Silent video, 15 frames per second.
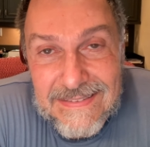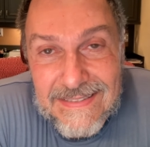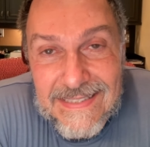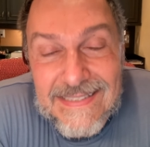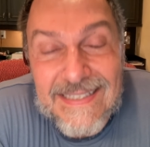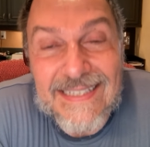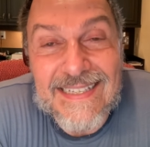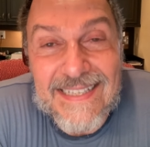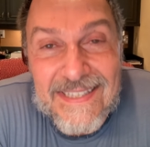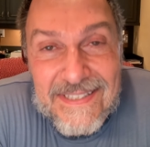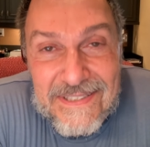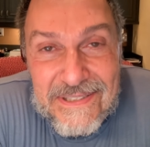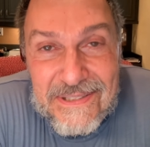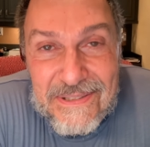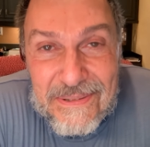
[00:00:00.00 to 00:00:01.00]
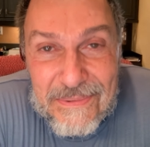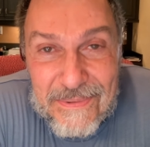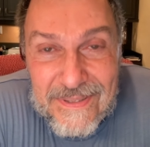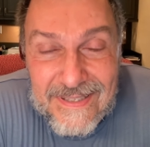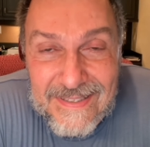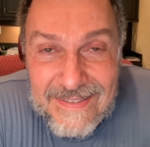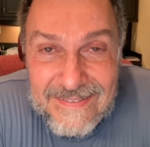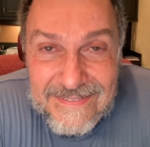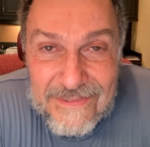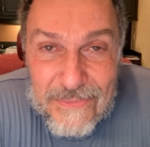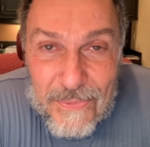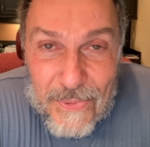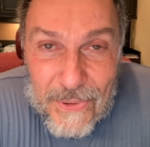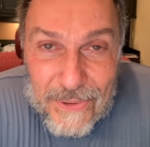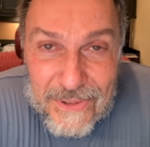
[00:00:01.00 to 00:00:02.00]
saying, this is the way,
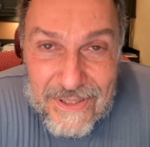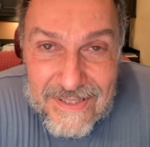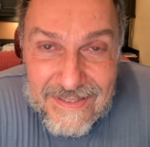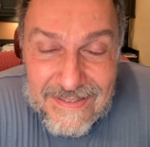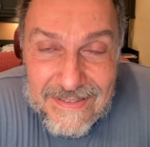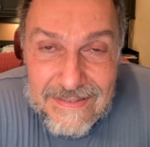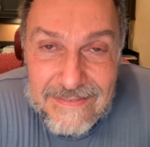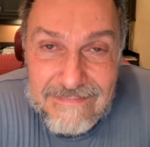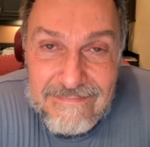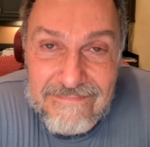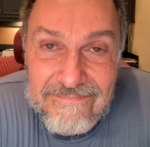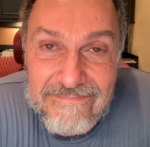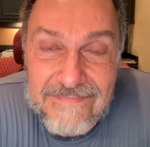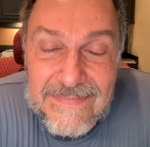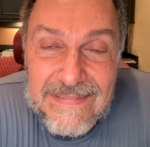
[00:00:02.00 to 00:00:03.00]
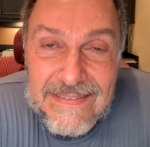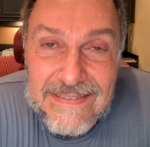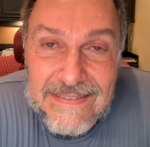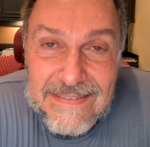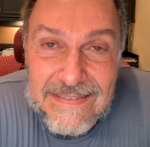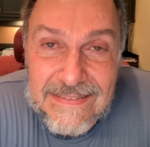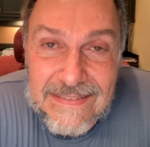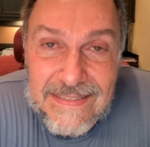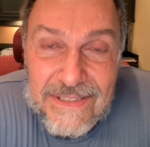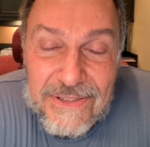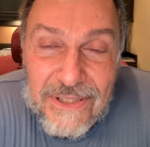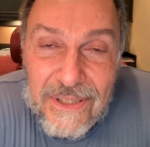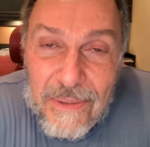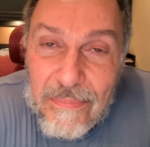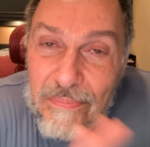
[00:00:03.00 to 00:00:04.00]
walk ye in it. He's
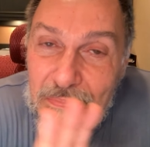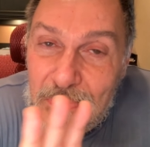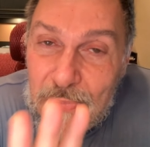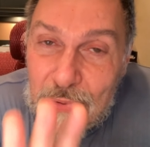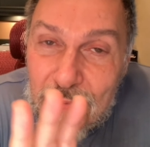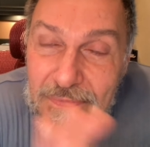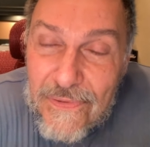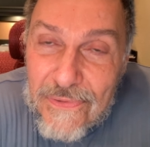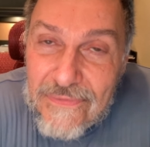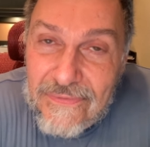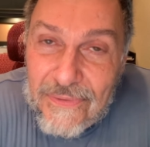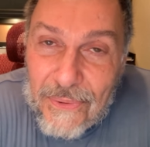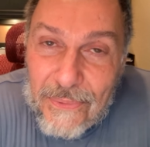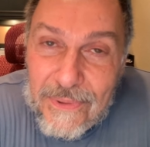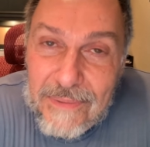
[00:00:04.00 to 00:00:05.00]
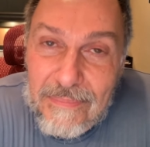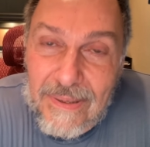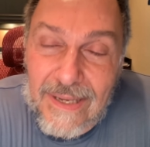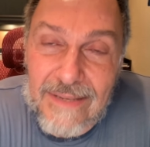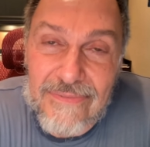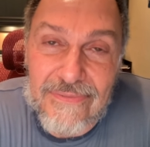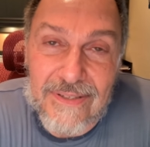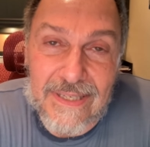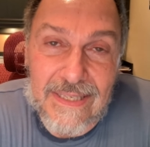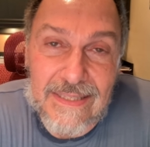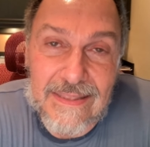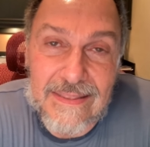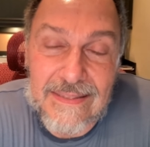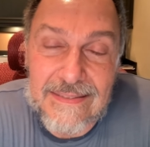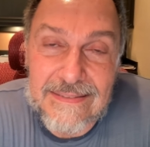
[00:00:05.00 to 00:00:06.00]
going to move you forward by
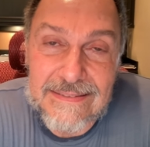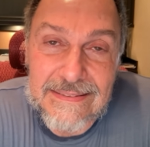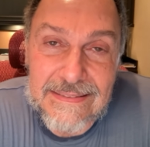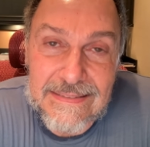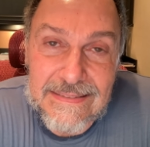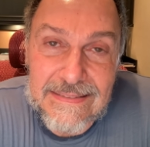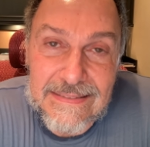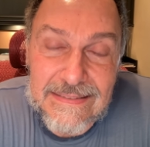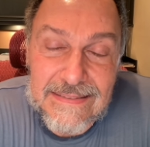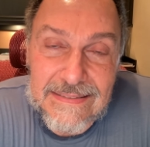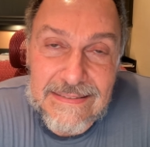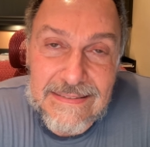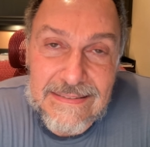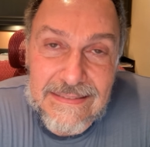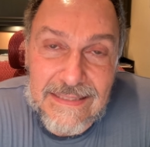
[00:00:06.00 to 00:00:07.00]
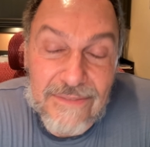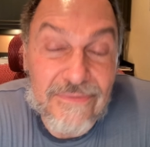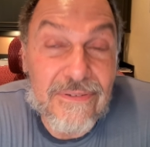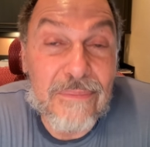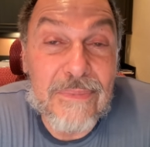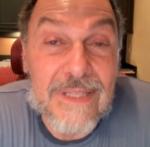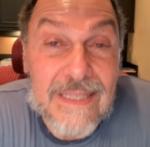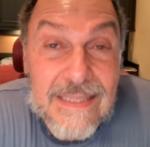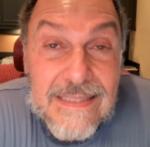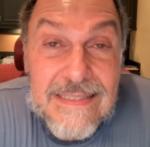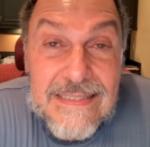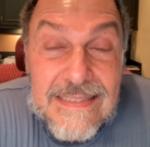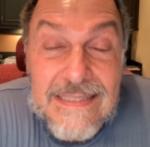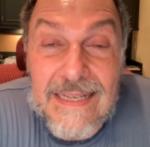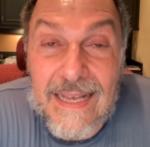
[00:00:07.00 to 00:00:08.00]
faith and from the
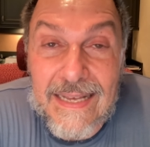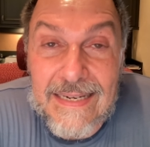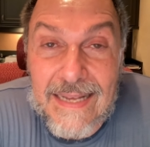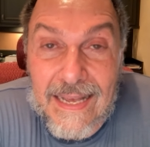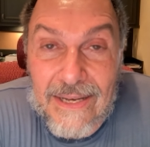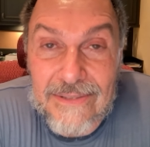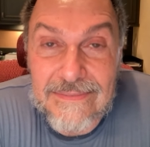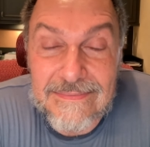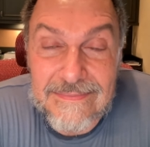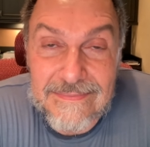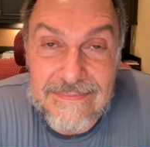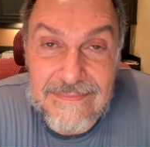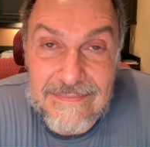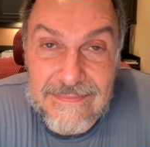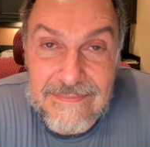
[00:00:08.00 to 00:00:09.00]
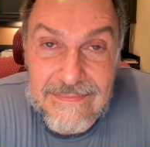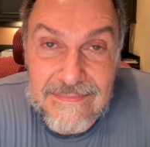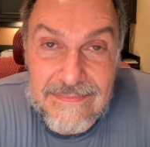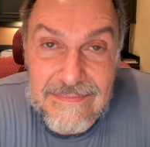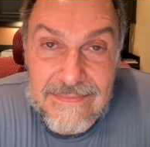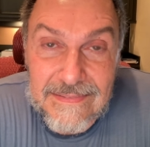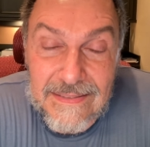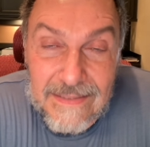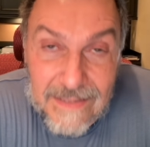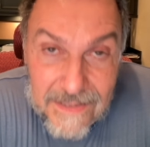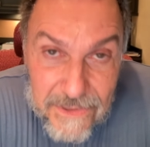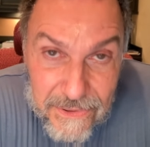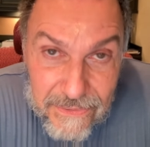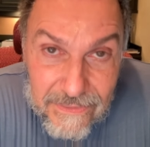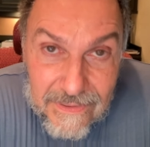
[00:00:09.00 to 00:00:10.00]
inside out
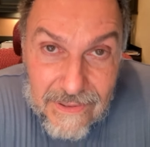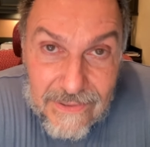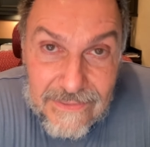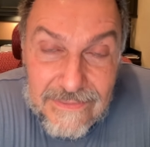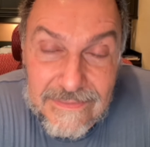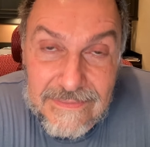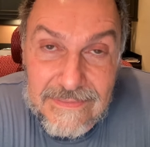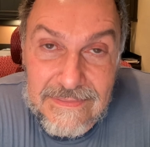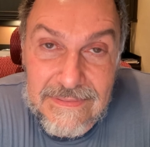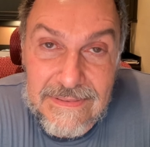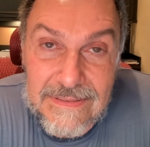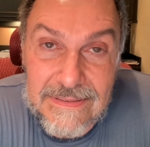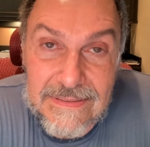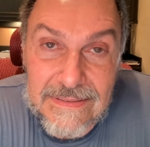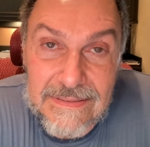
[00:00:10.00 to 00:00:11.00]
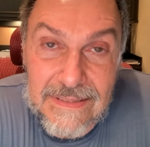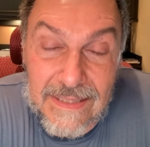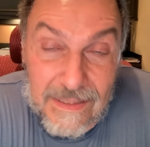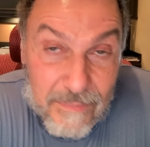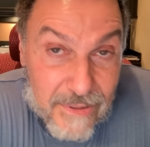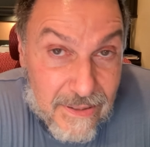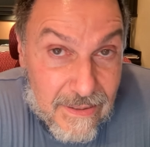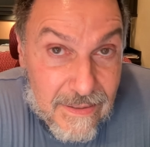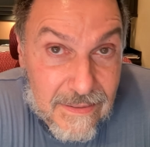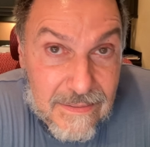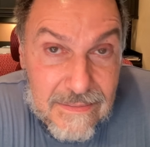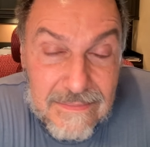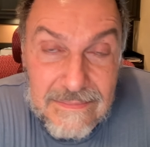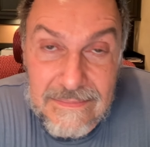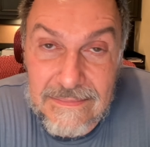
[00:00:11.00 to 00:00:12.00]
let you know, I'm here,
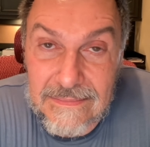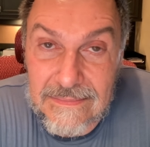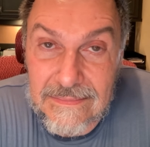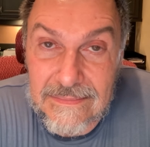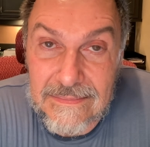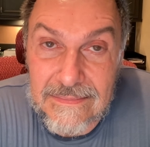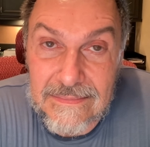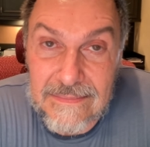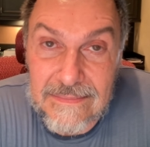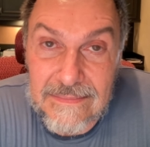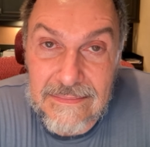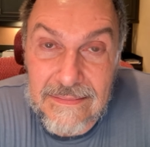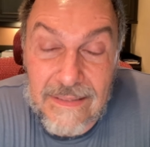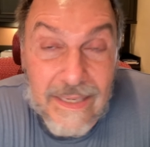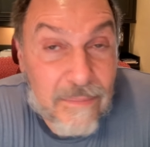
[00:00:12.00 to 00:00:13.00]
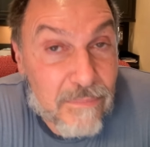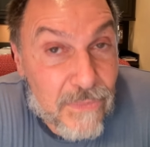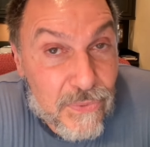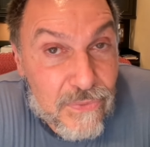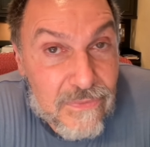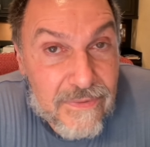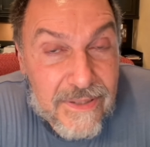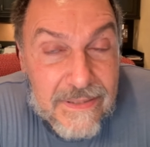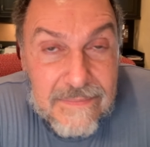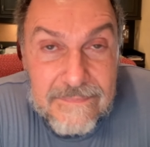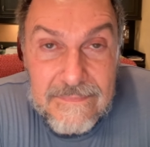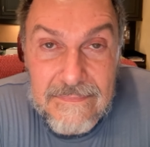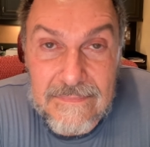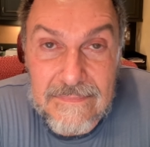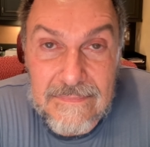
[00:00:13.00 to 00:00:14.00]
I'm moving,
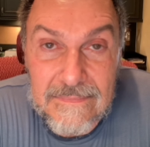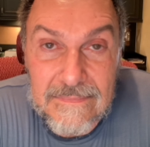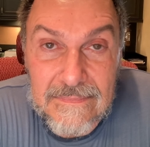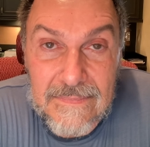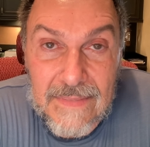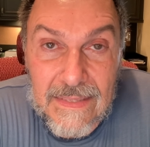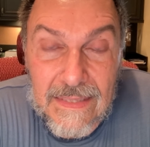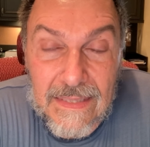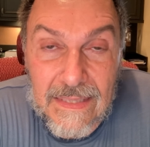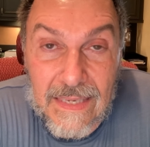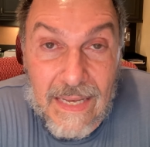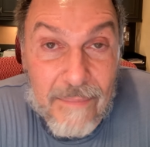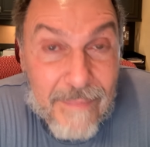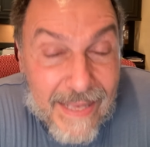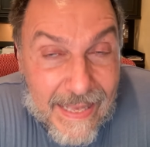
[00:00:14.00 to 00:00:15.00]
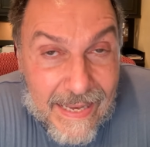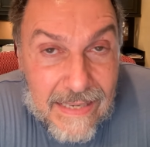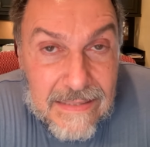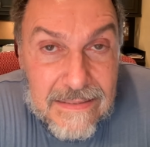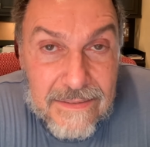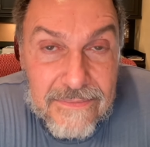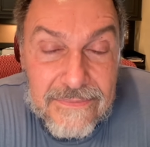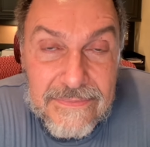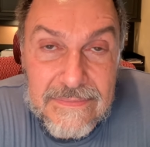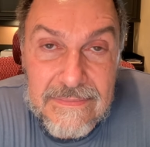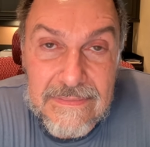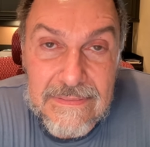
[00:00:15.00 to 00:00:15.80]
I'm active,